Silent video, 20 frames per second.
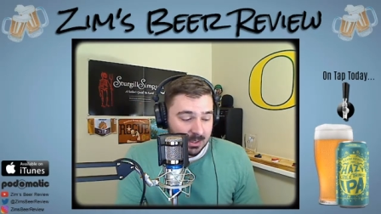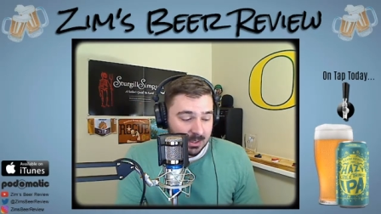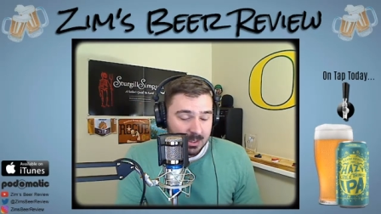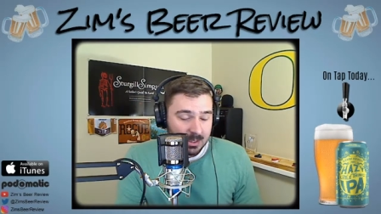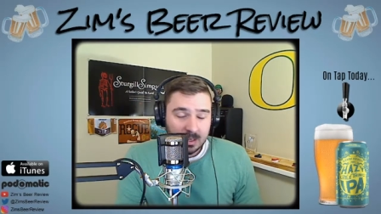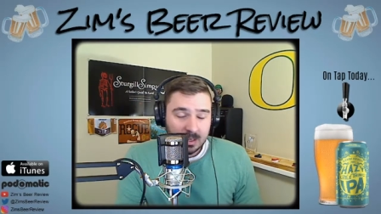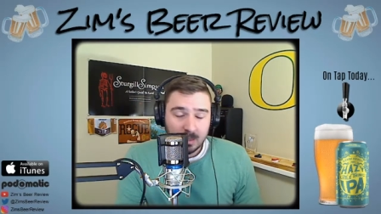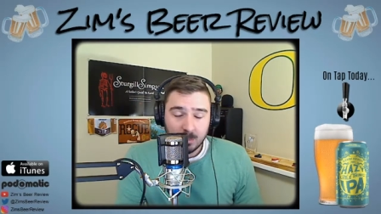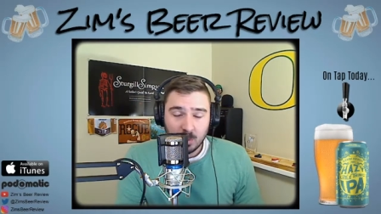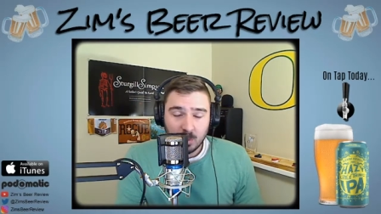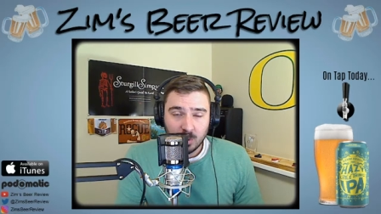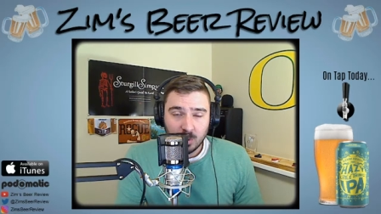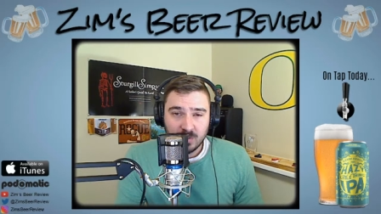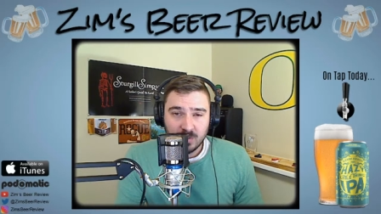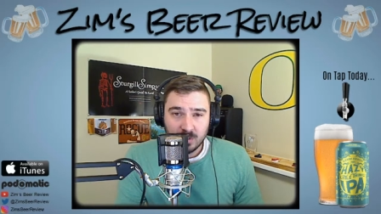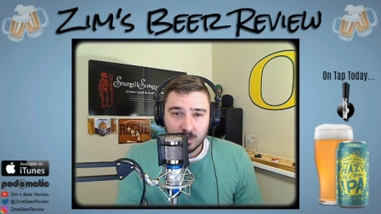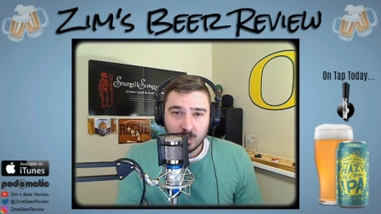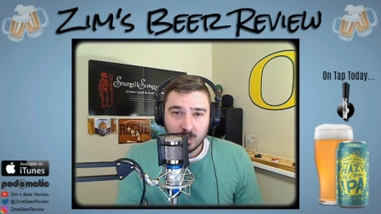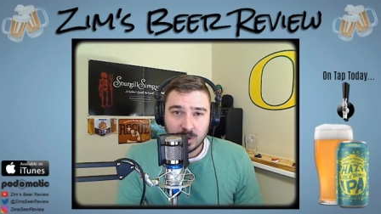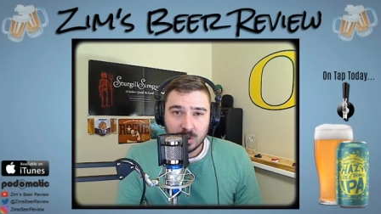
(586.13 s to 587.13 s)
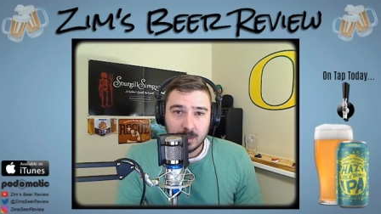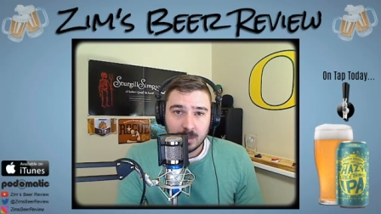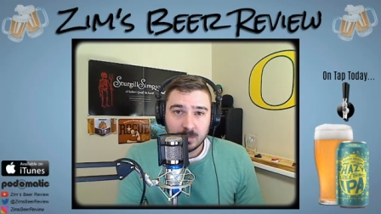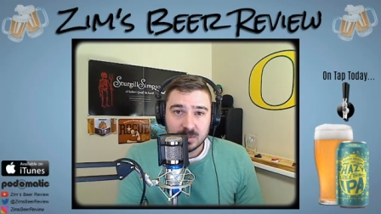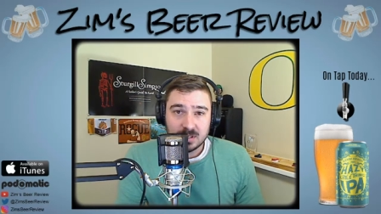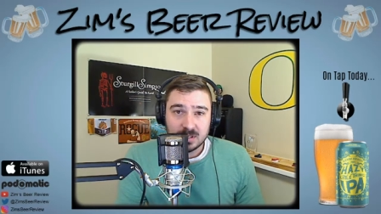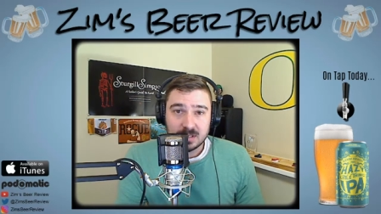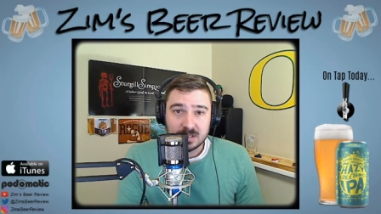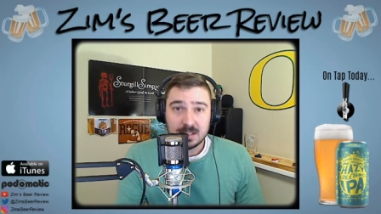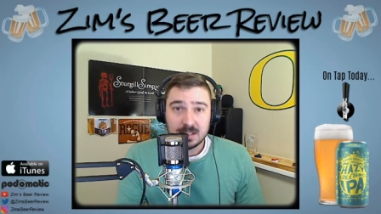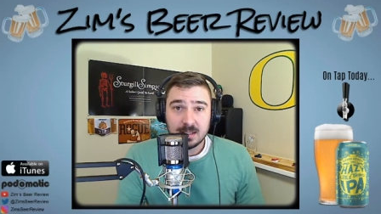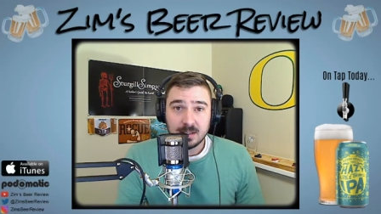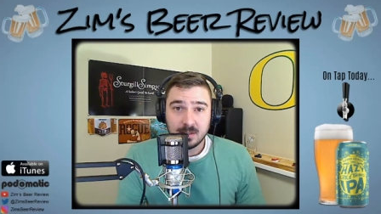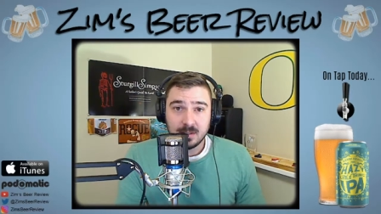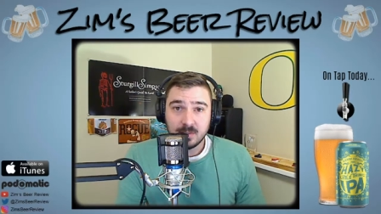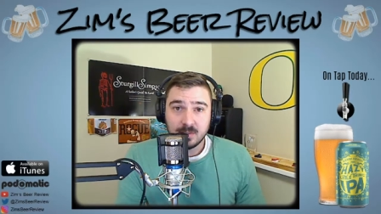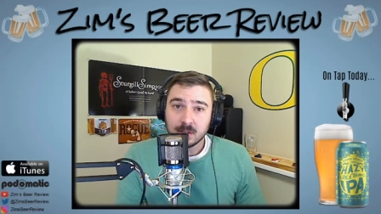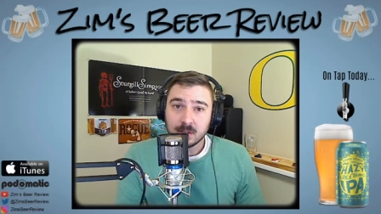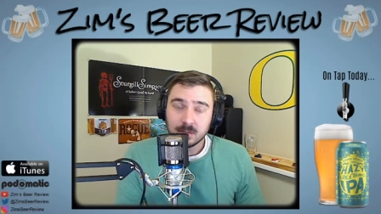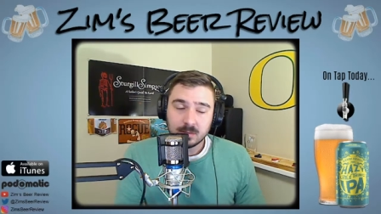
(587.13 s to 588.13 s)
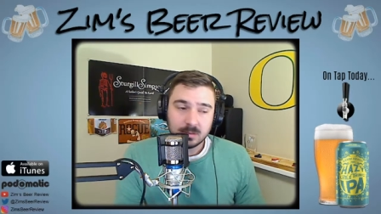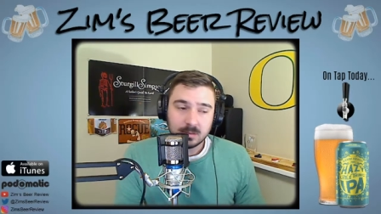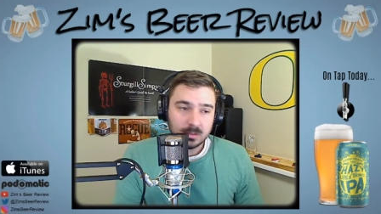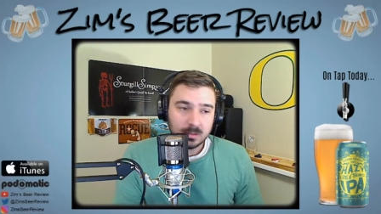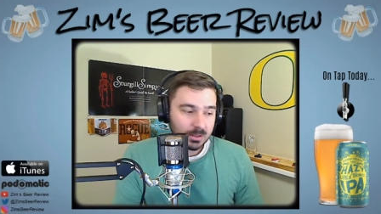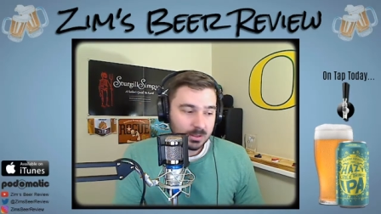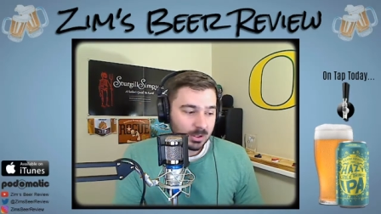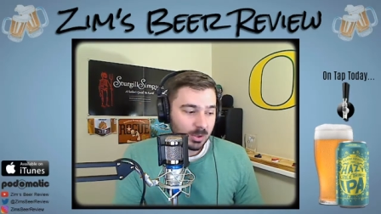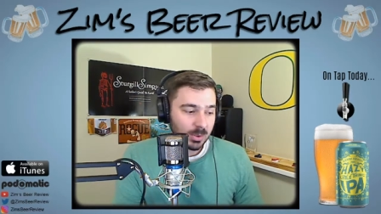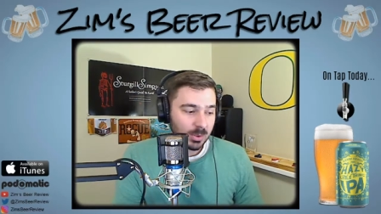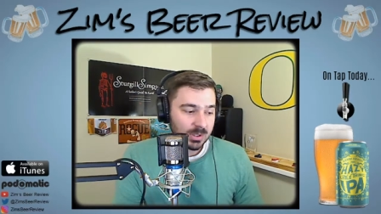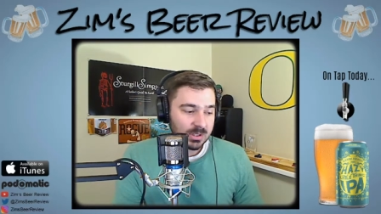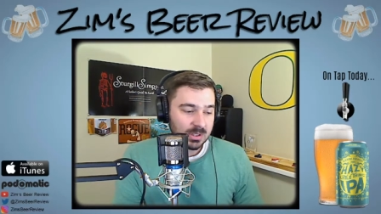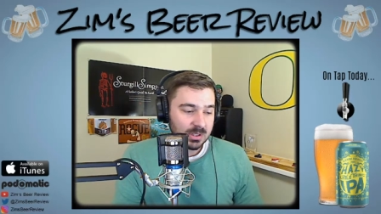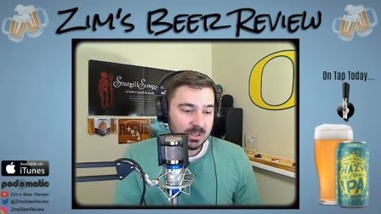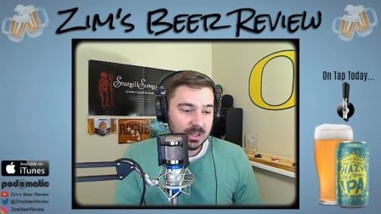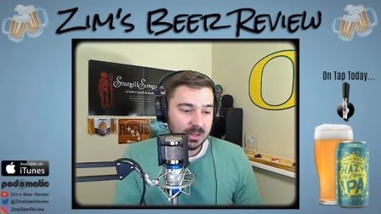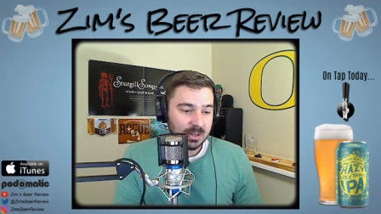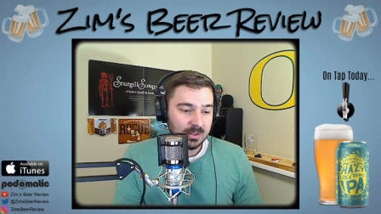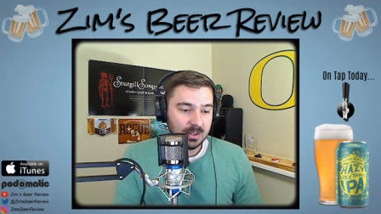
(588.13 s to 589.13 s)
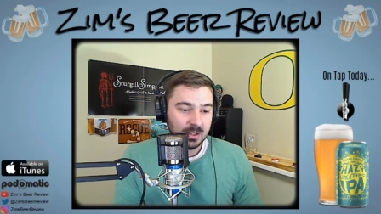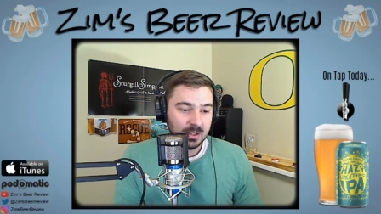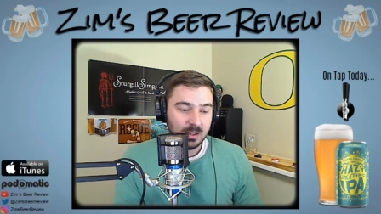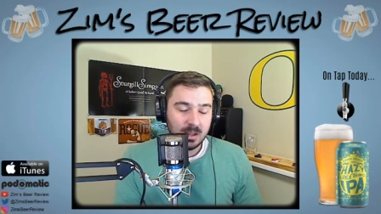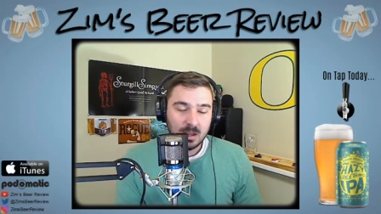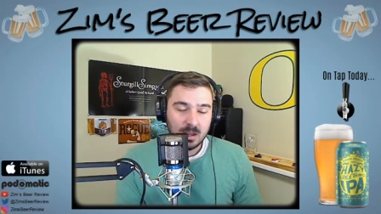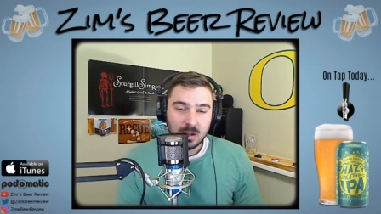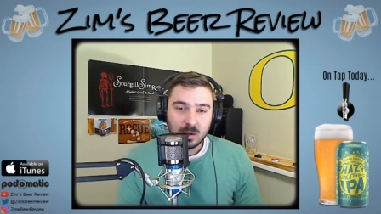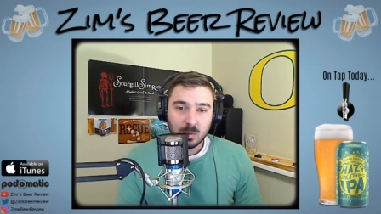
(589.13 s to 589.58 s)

Both of them were named Steve, coincidentally.